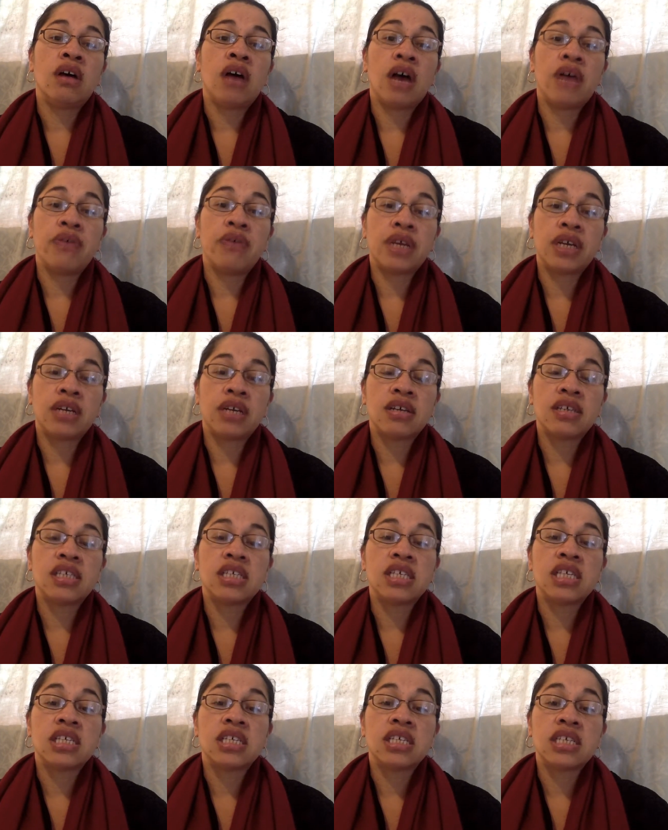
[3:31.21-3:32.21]
I recognise
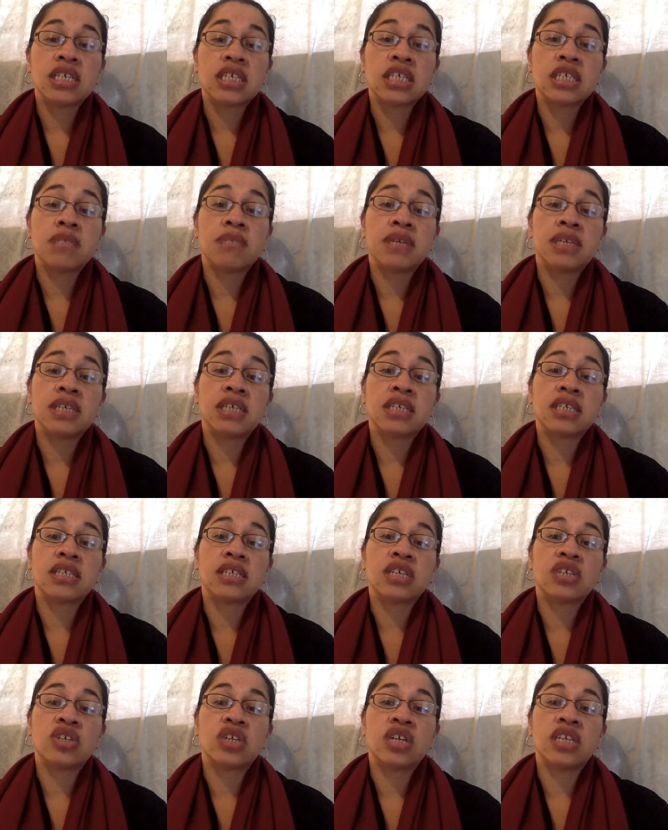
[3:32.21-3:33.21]
the 6th mass
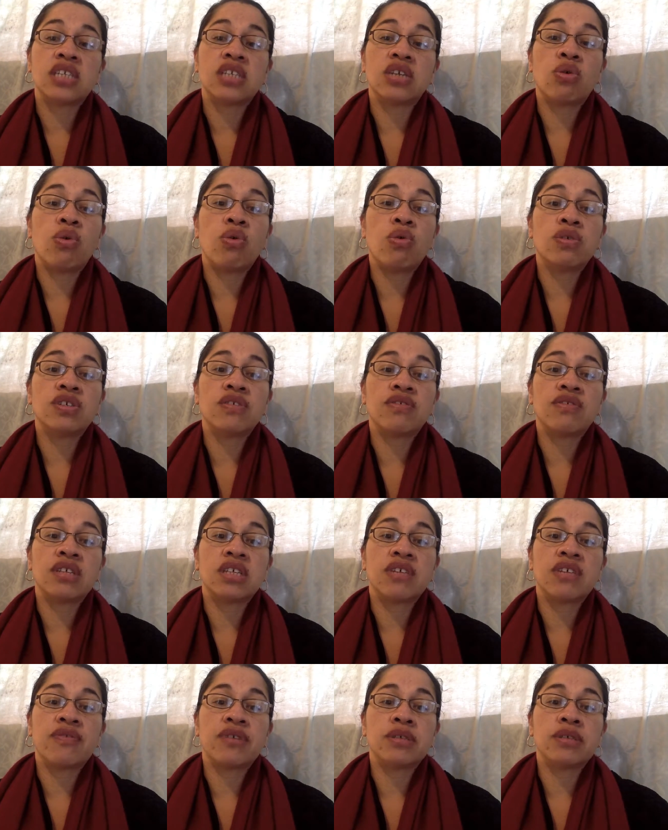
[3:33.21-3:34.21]
extinction as the cause of the
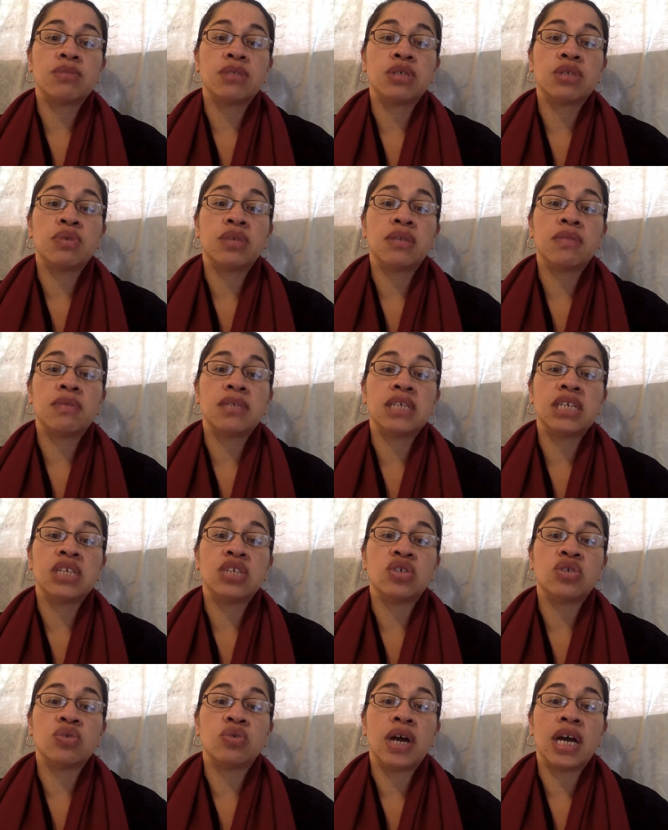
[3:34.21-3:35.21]
difference between the
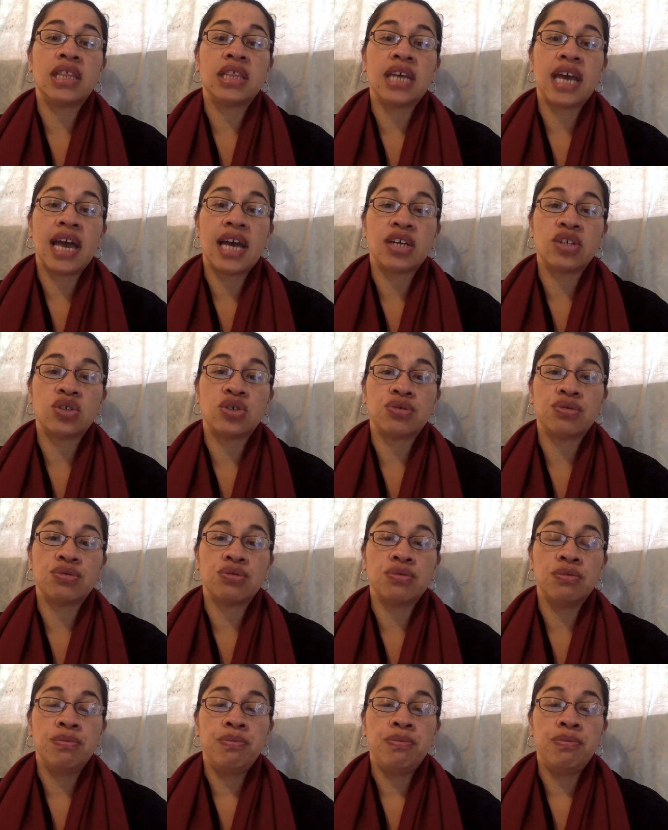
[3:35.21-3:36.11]
potential and the actual.